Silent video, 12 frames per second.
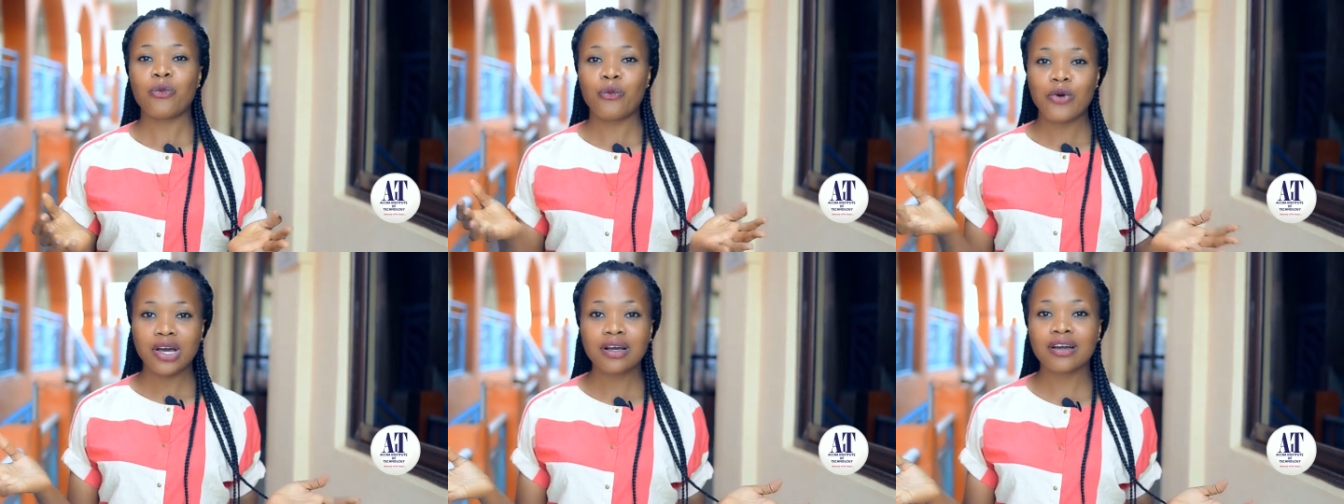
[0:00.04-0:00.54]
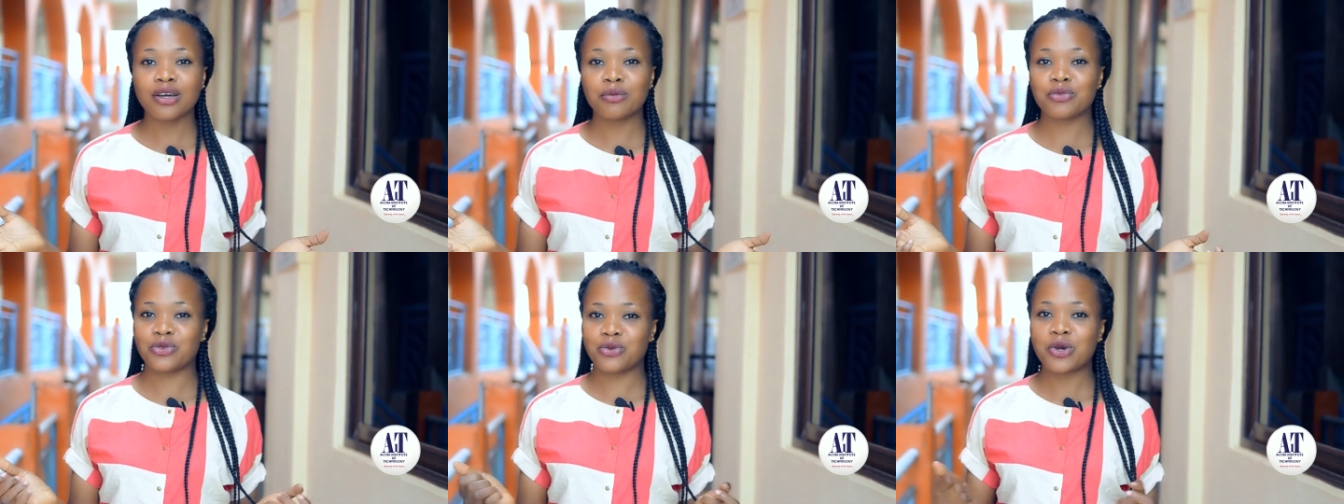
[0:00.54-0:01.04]

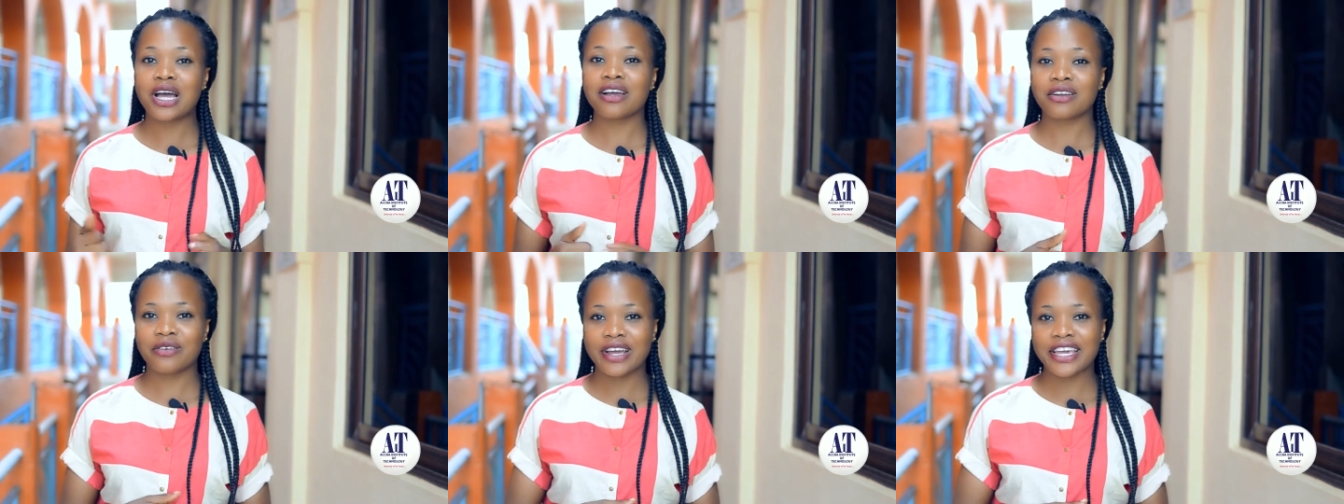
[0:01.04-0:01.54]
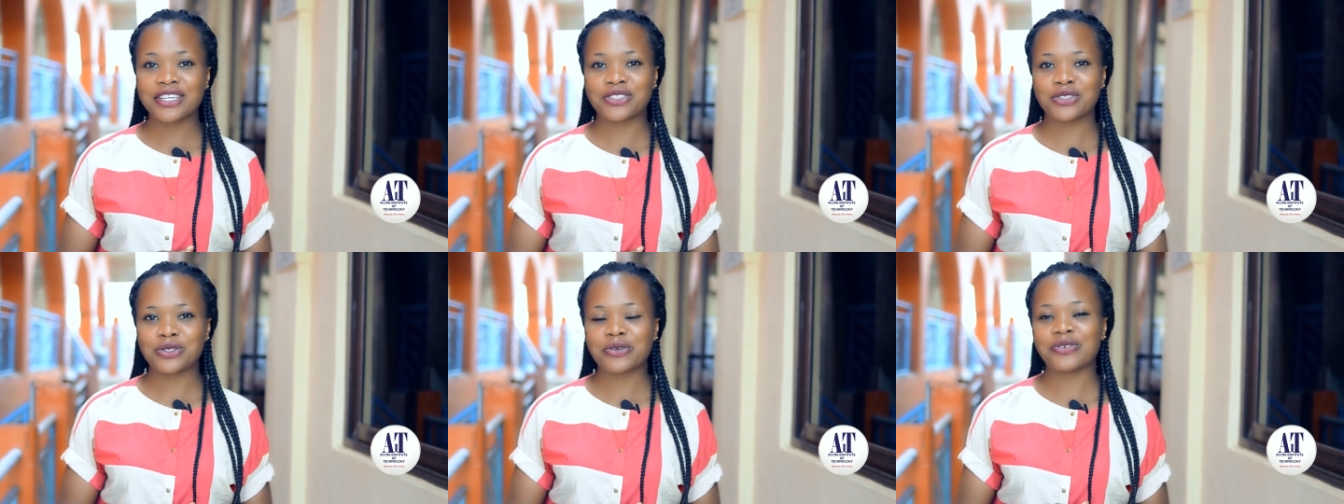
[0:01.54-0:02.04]
Welcome to Accra
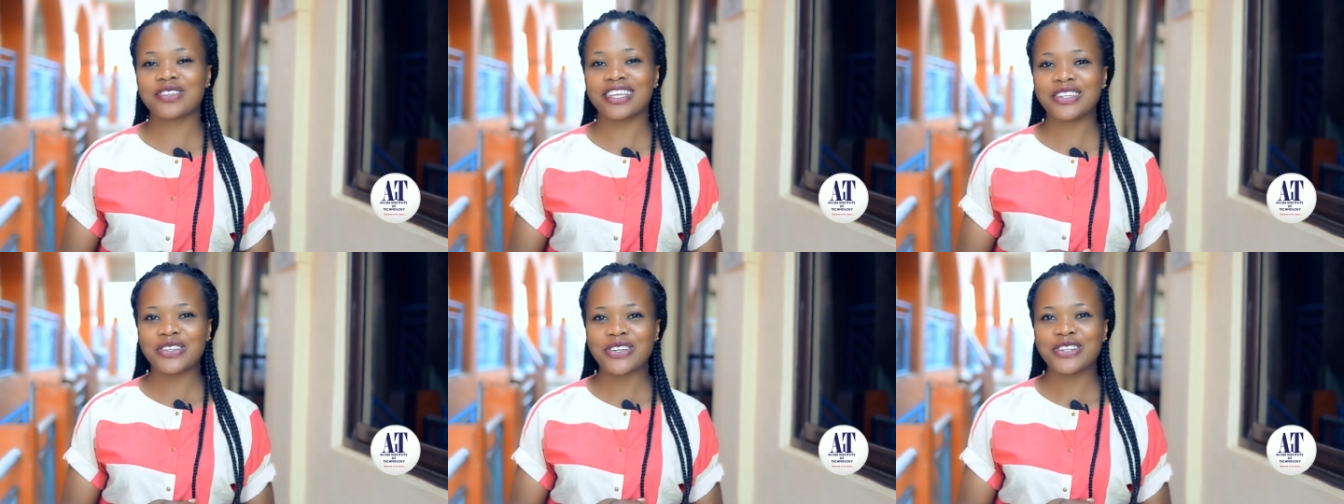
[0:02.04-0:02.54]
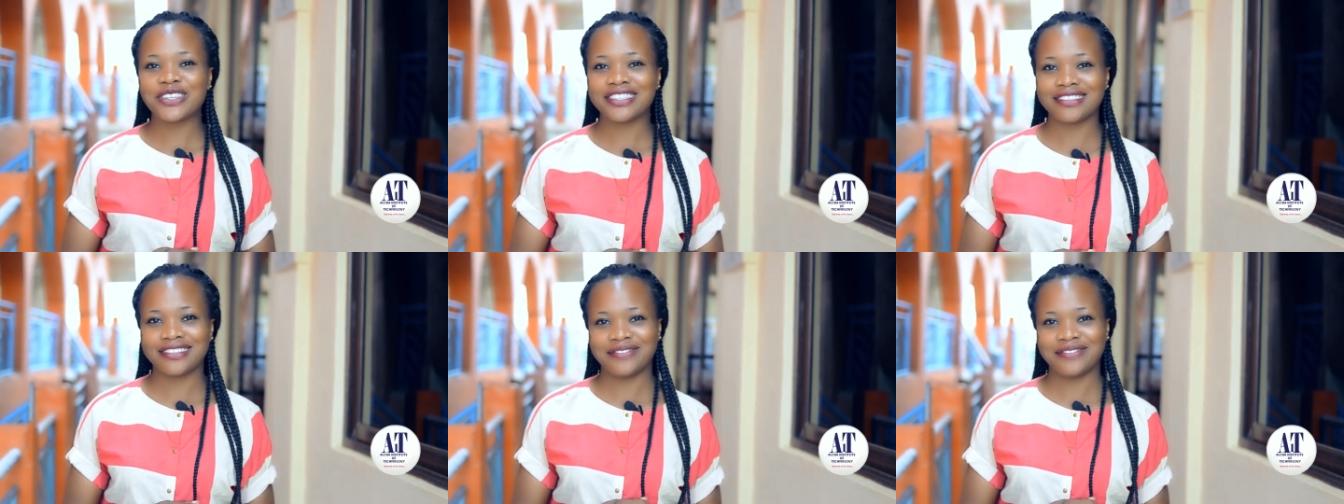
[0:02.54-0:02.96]
Institute of Technology.